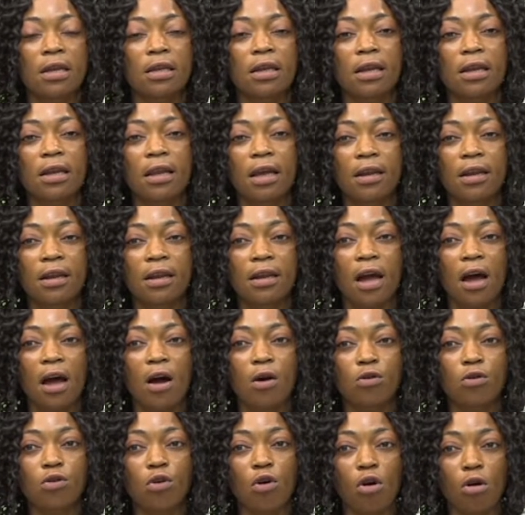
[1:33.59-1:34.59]
the learning
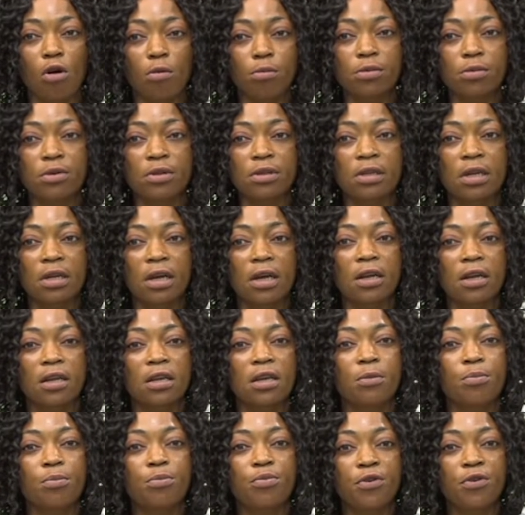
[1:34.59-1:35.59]
outcomes,
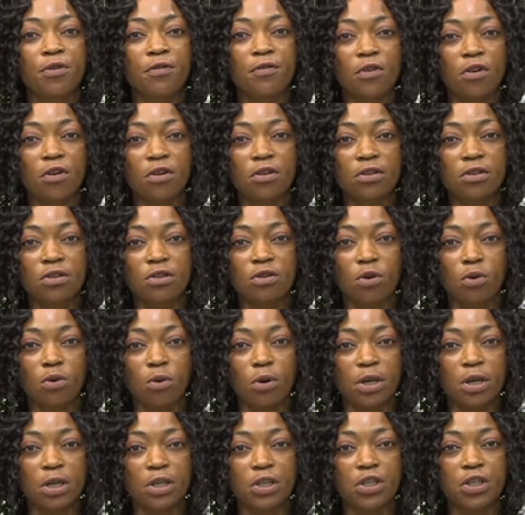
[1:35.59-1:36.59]
the previous
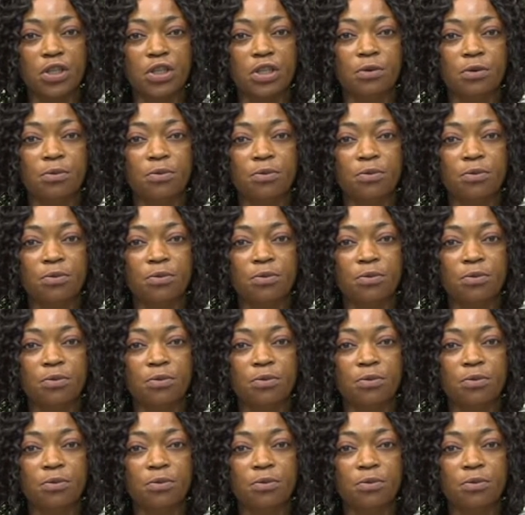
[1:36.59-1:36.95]
knowledge.